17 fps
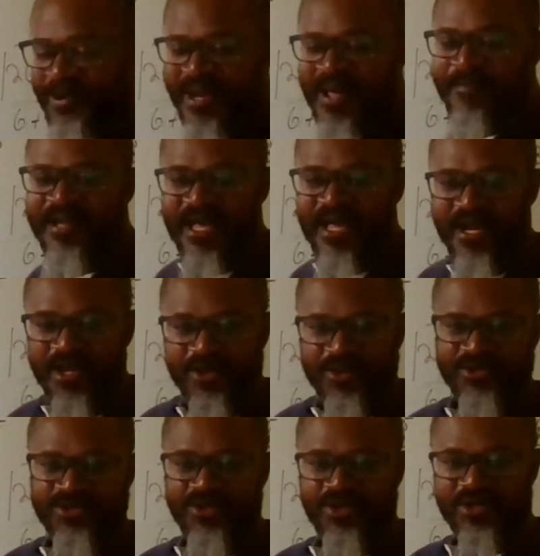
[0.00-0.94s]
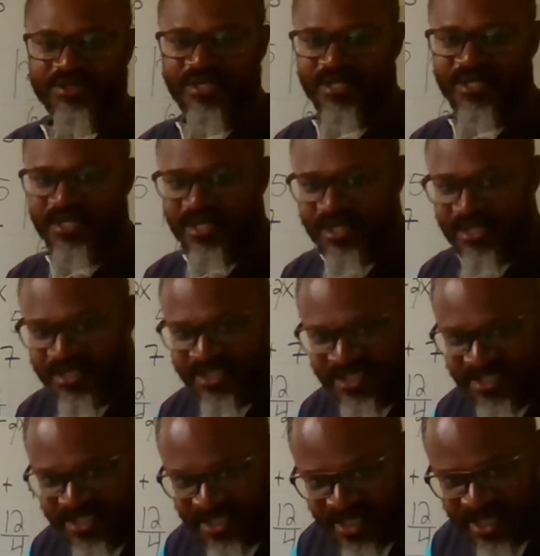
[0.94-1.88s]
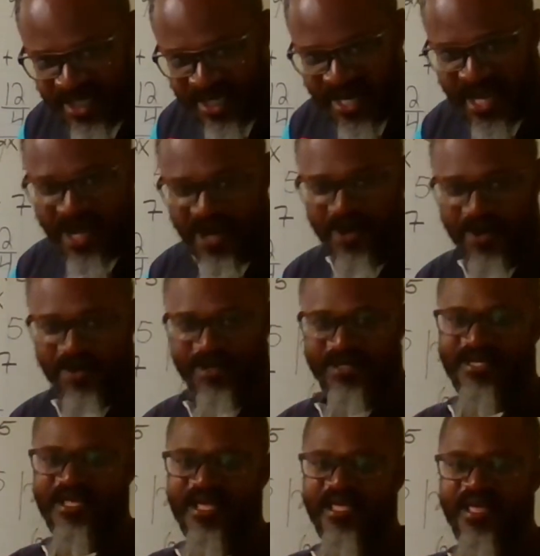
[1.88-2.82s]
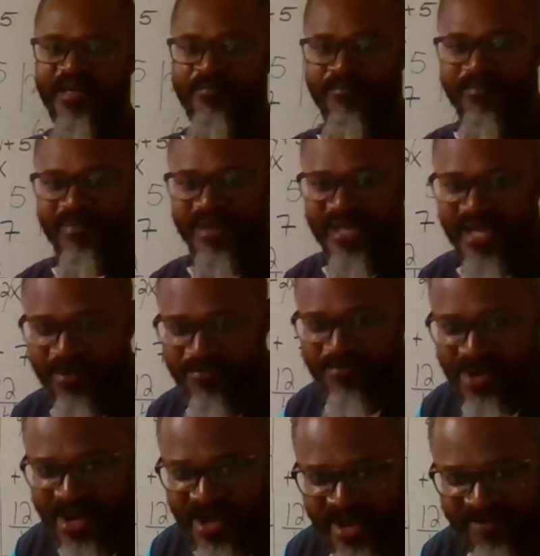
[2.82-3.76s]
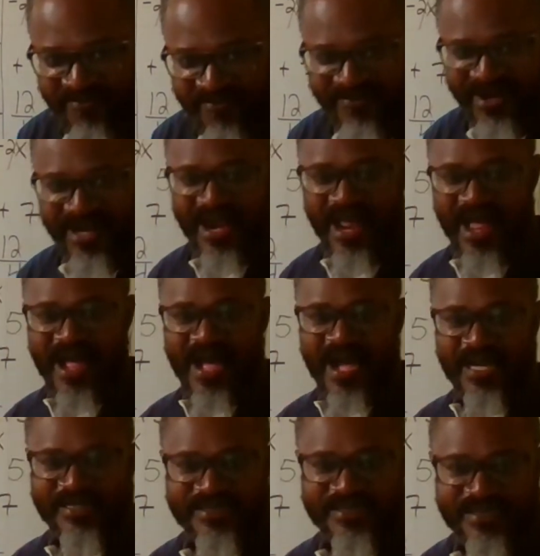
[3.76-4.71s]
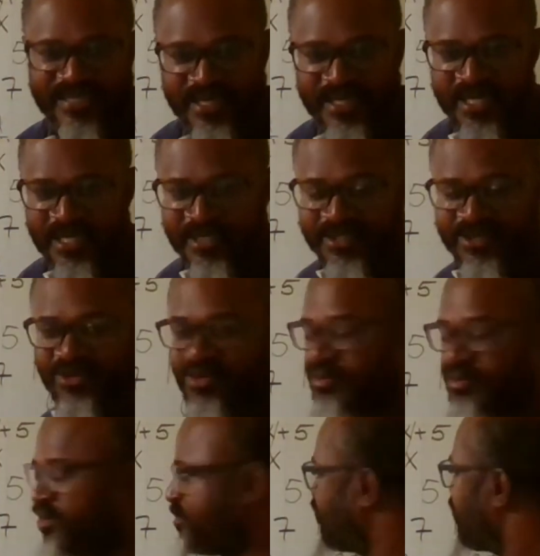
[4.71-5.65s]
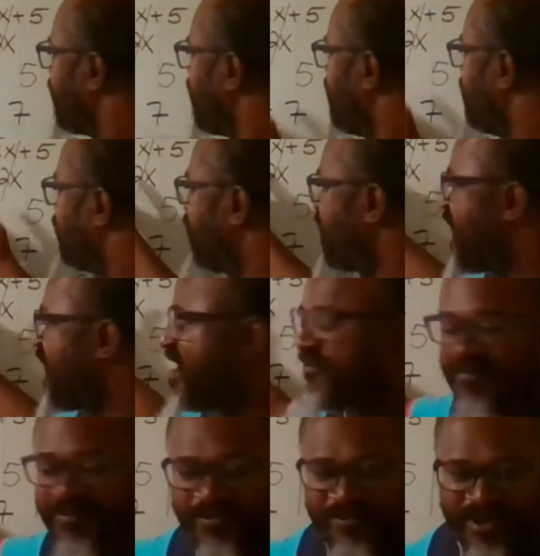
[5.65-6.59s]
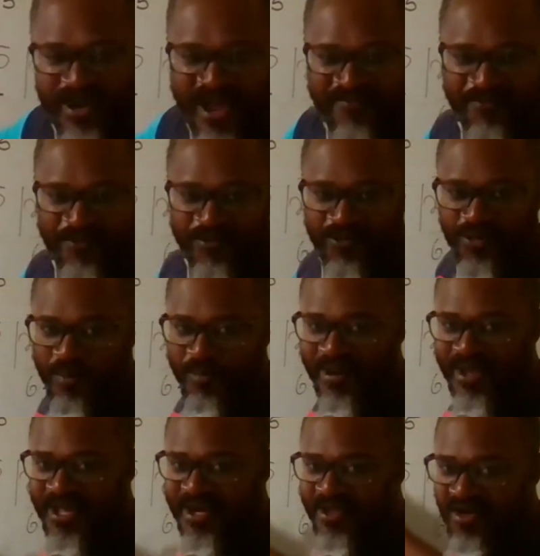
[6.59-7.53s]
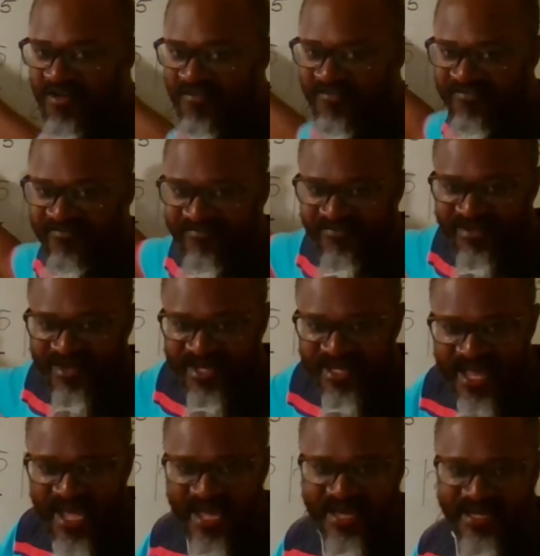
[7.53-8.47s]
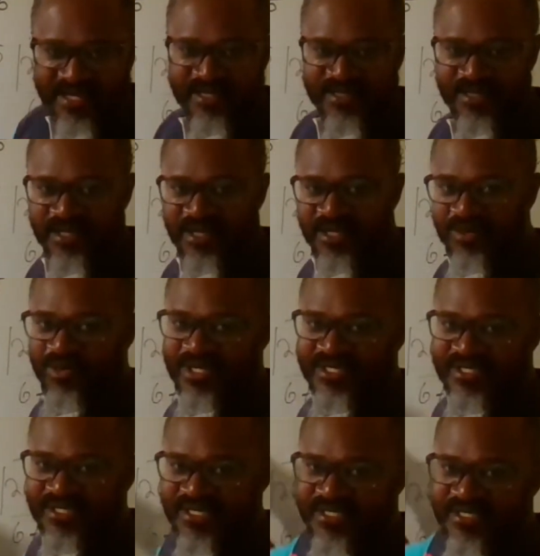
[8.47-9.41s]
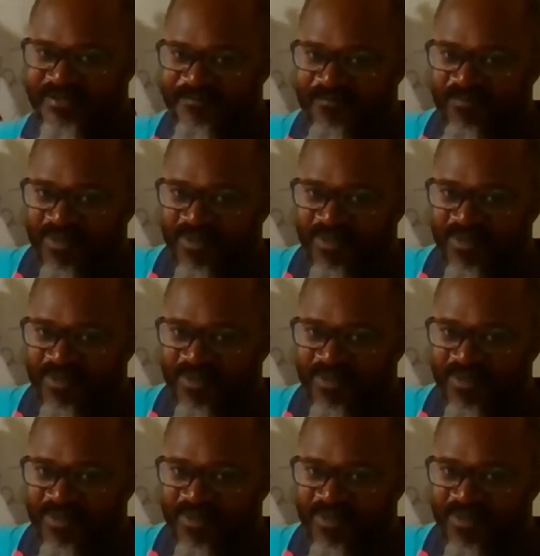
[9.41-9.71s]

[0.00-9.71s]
on, I'm telling you, just chill down, take a big breath, relax. So we'll have to do plenty of that, which is